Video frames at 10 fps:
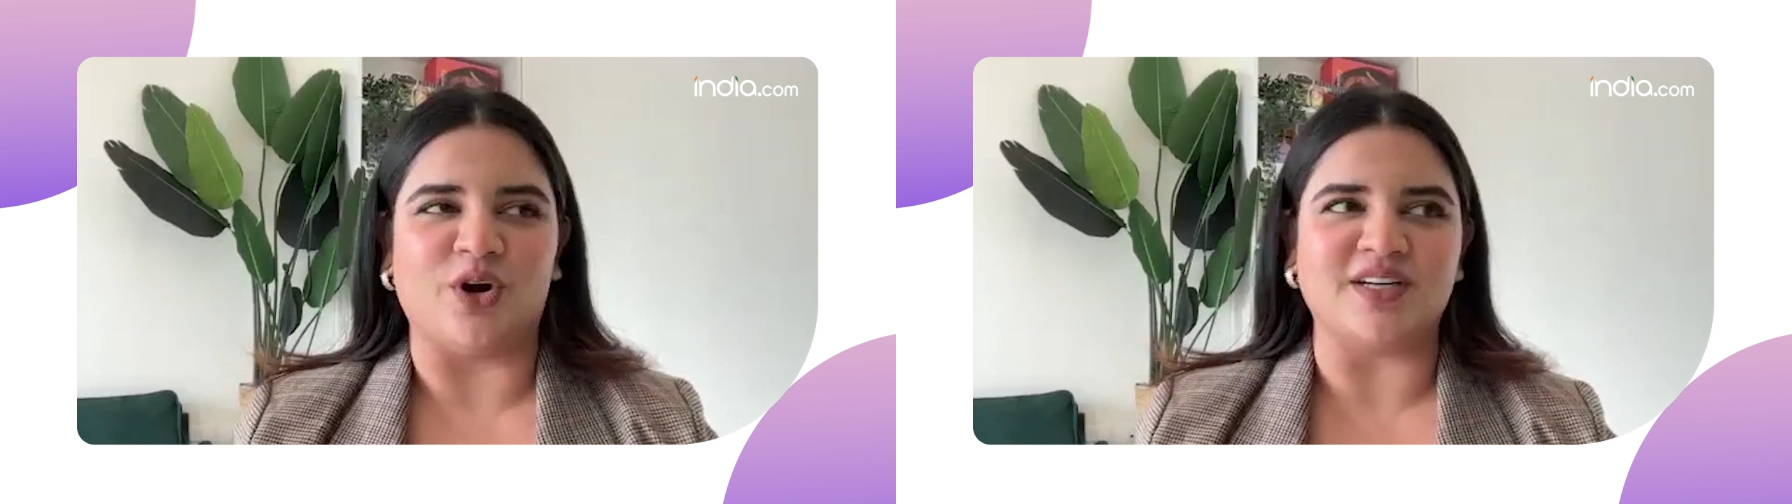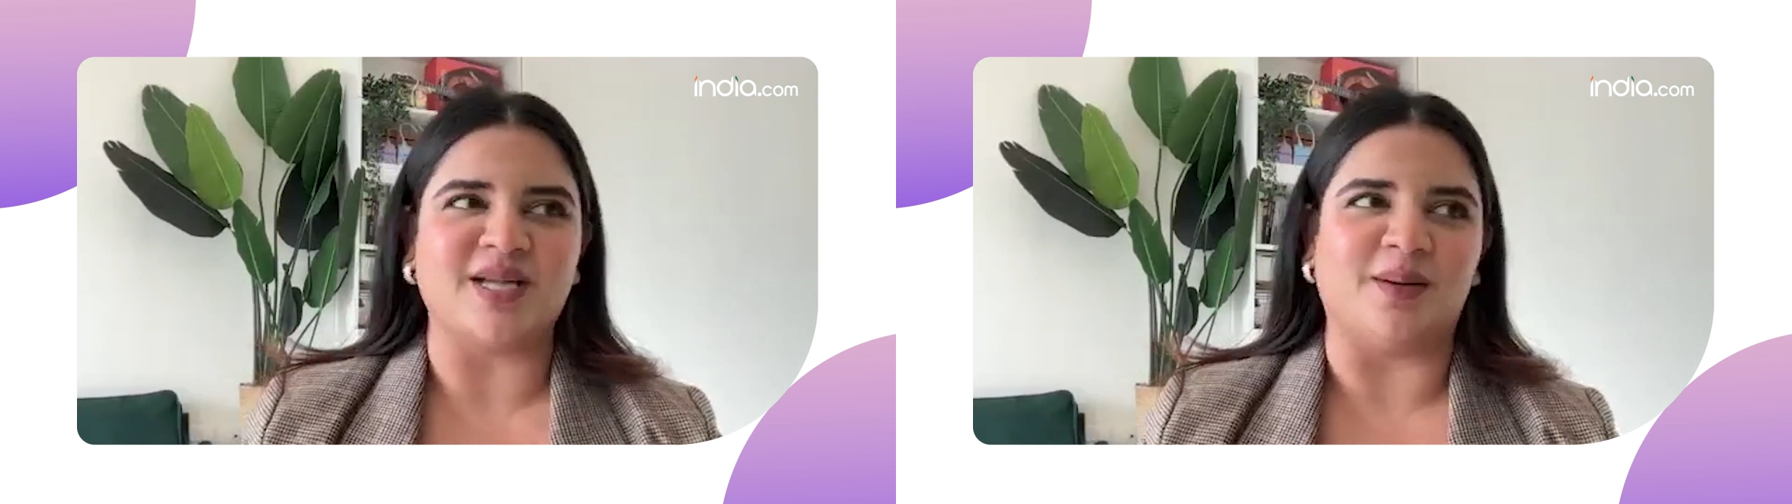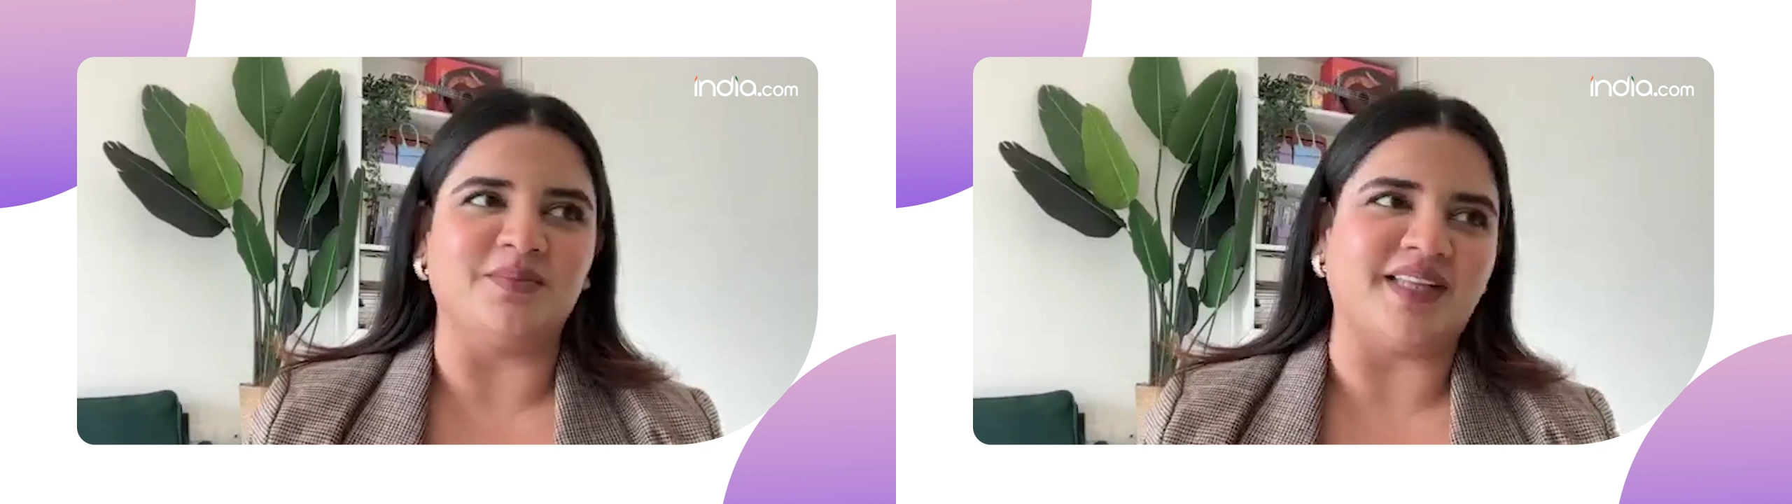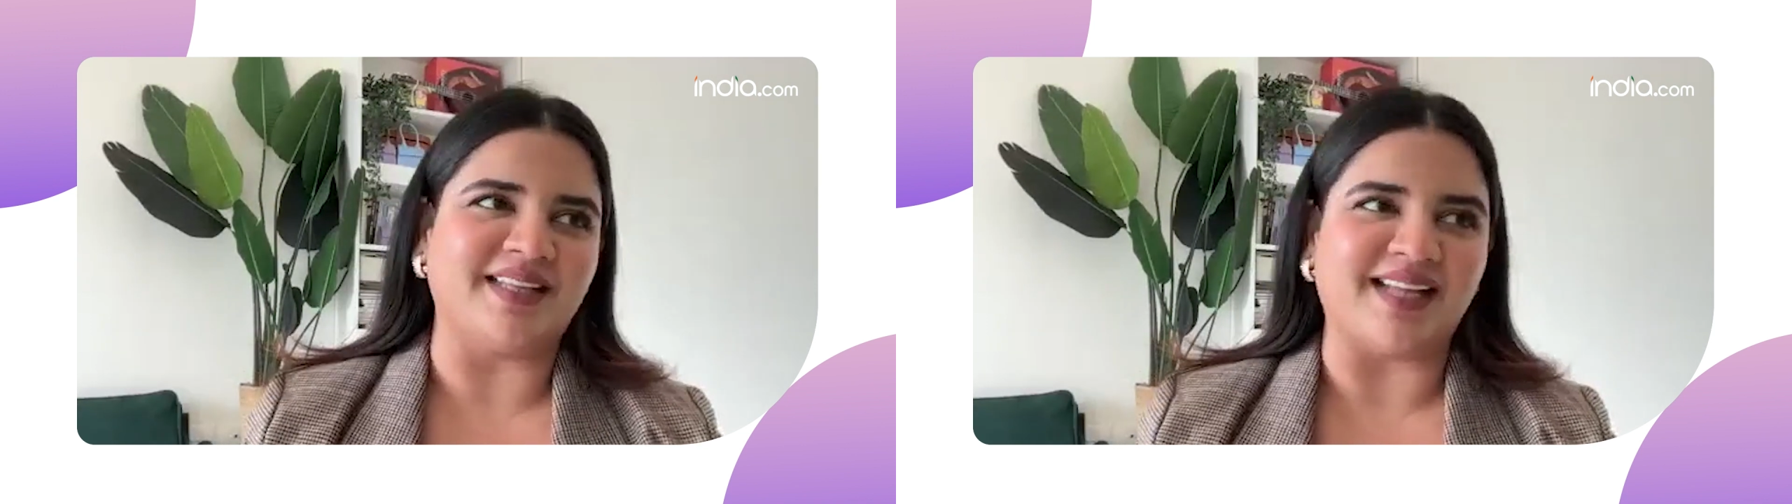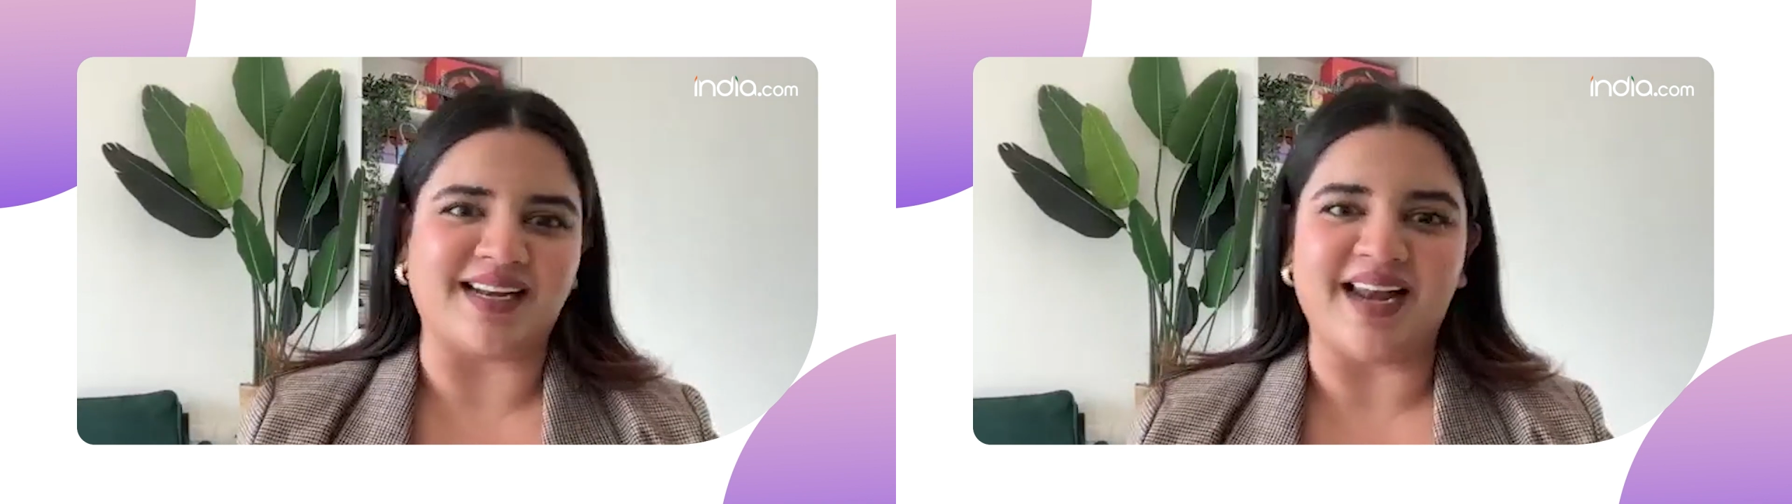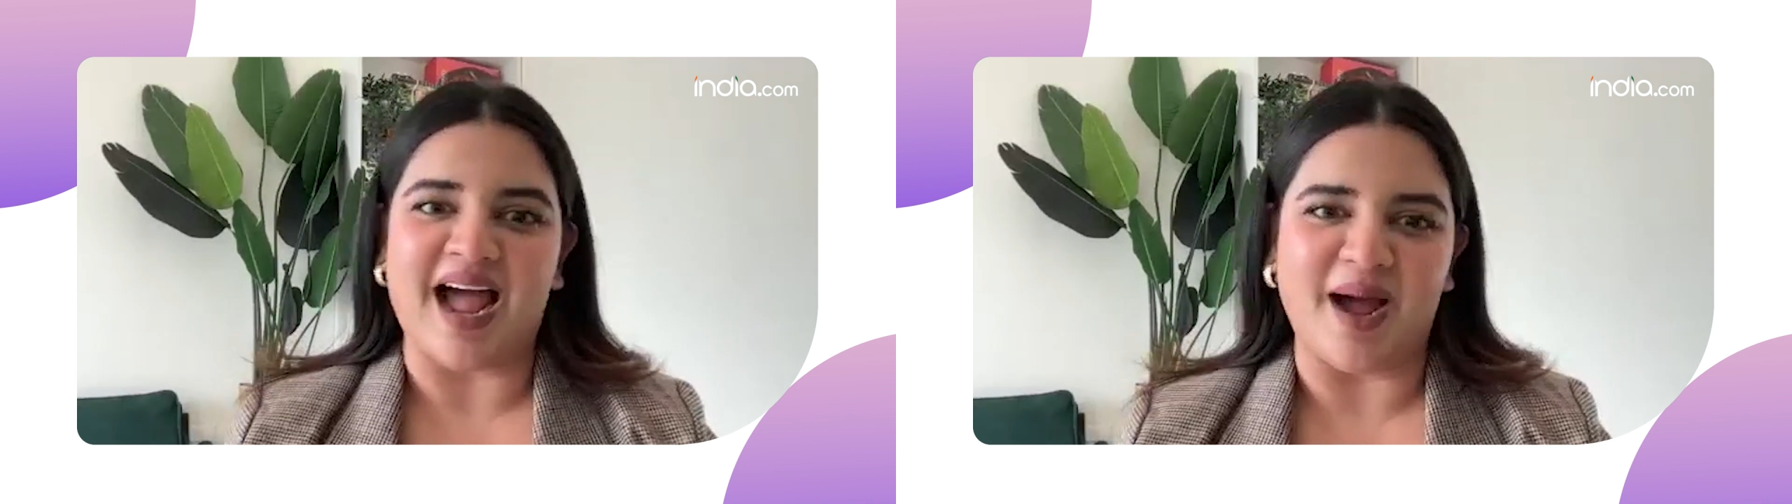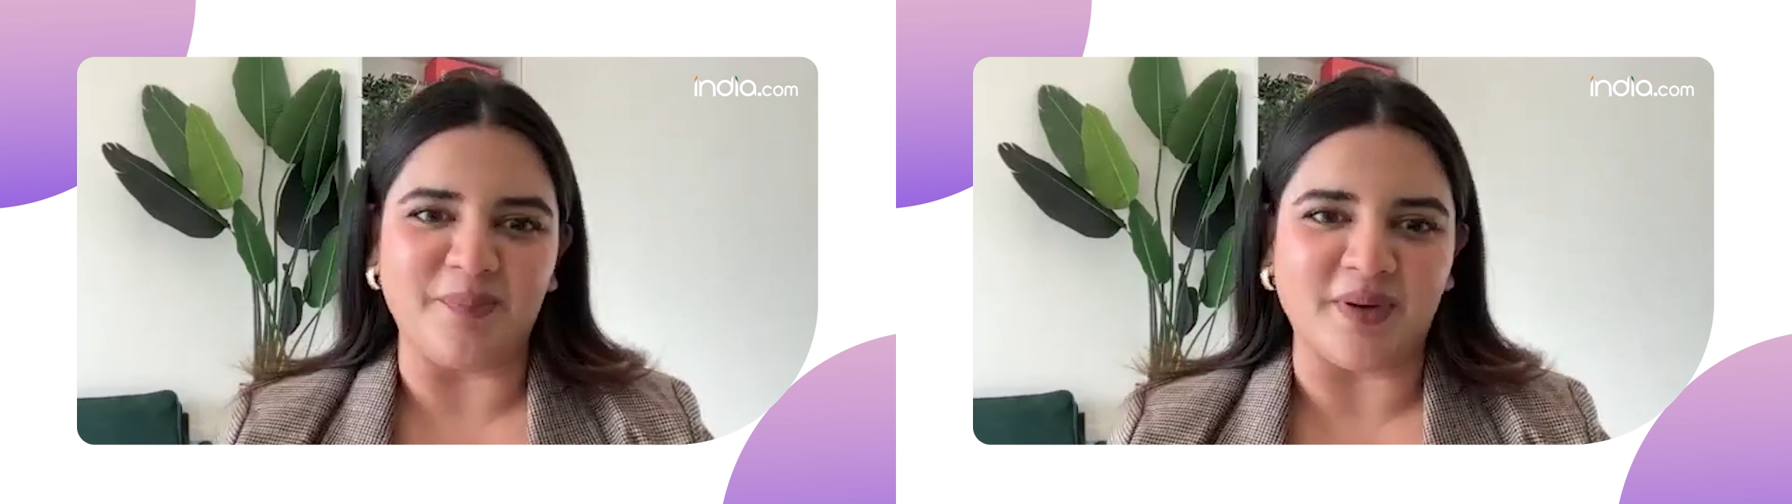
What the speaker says: It's not something that will